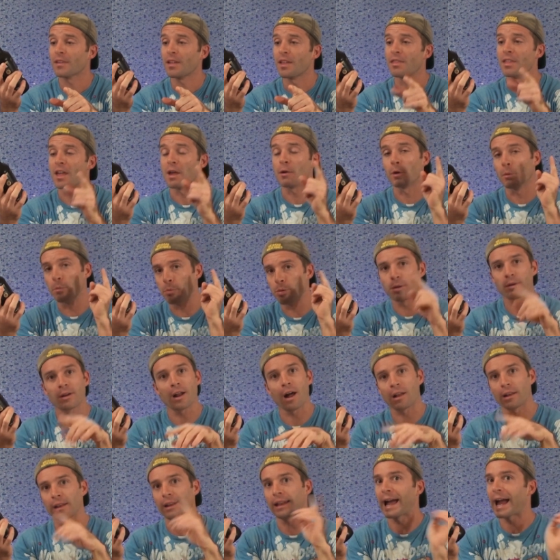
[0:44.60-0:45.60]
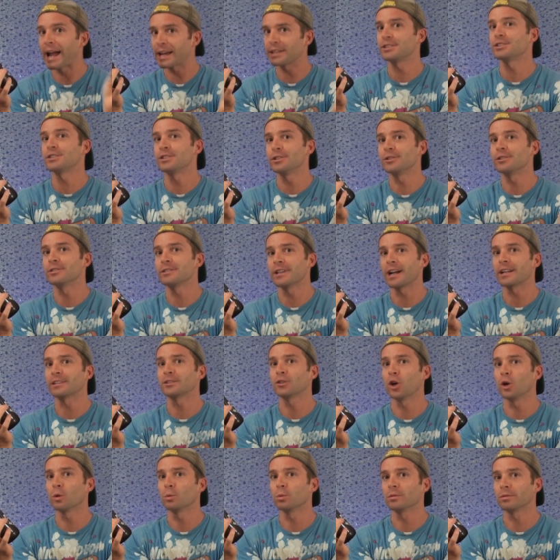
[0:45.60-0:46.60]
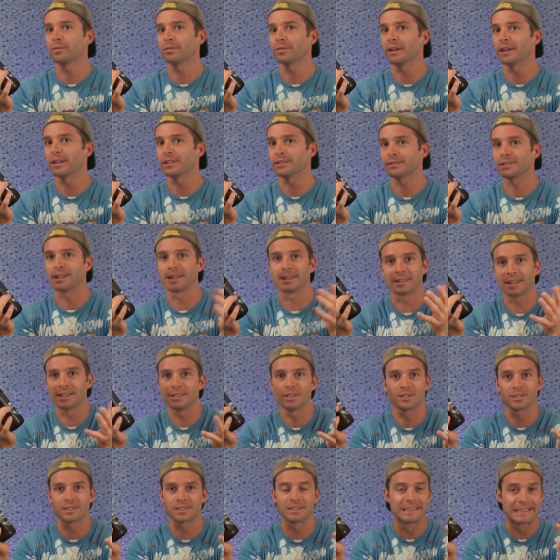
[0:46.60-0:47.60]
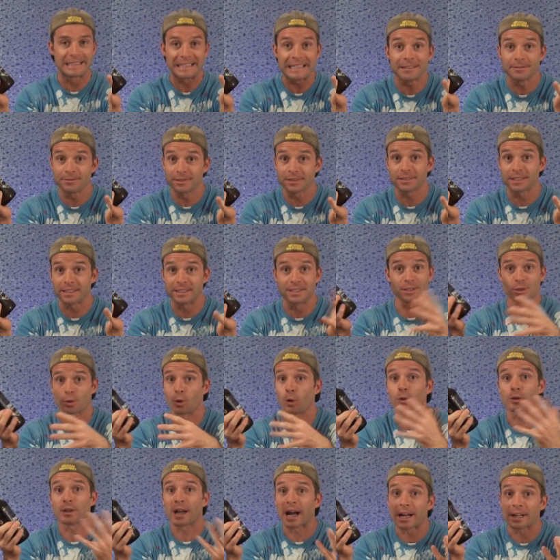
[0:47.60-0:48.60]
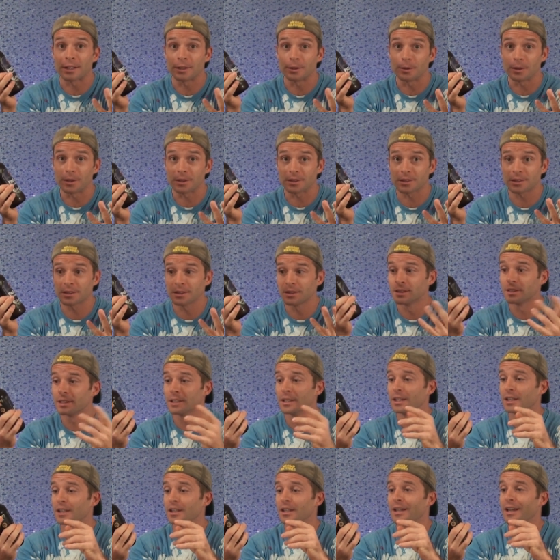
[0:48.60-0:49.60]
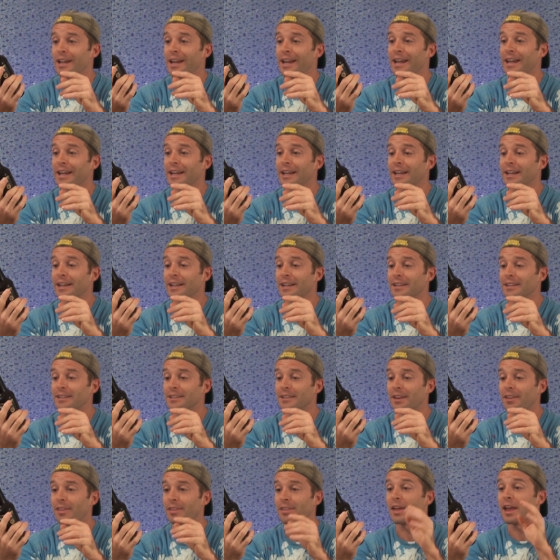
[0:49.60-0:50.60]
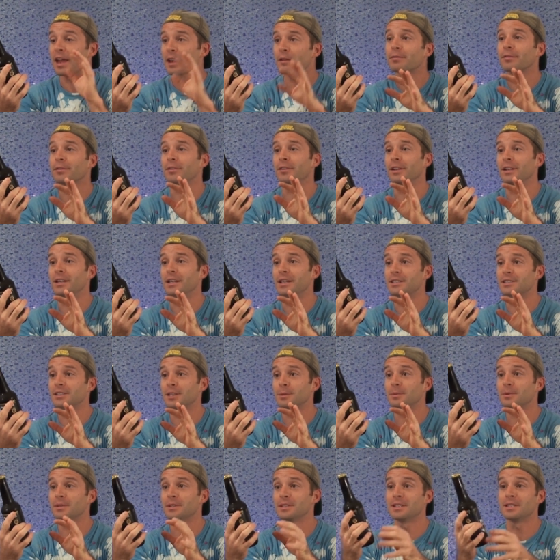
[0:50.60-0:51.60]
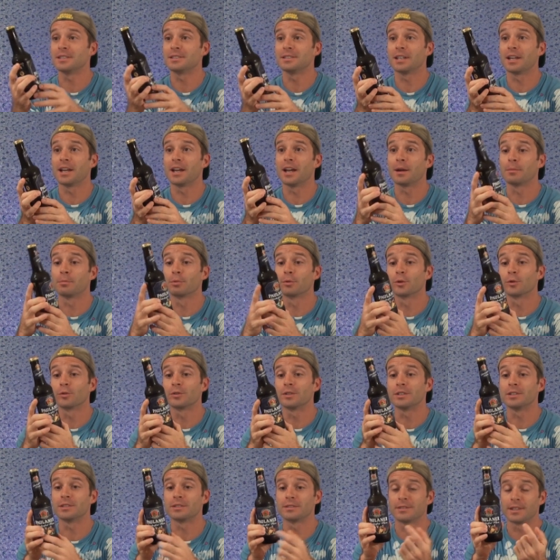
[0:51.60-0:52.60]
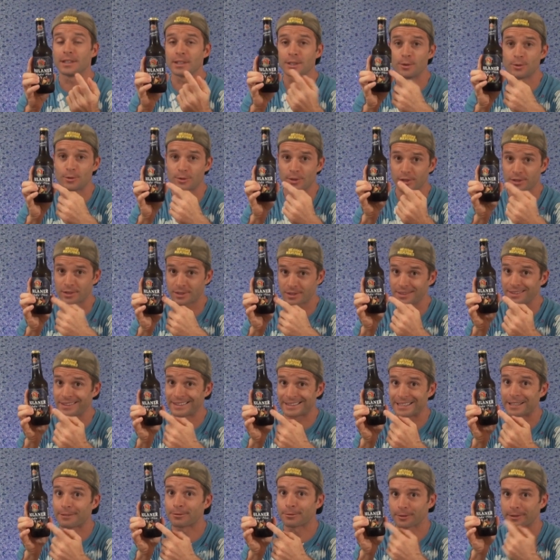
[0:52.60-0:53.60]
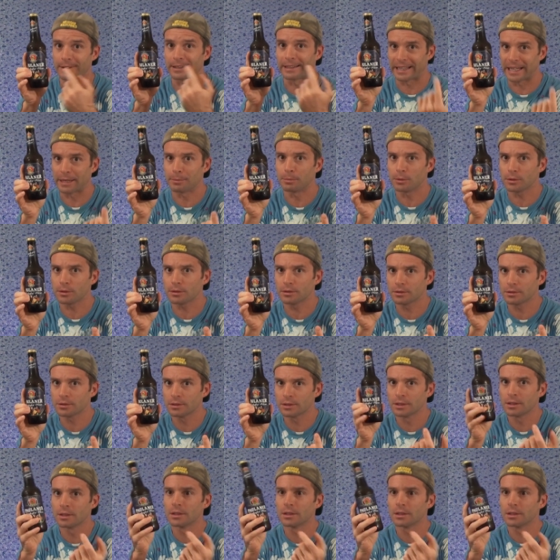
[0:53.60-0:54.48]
they will put out last year's Oktoberfest. Like, they just leave it, they just hold on to it. And thankfully, some of these breweries, they use a different label.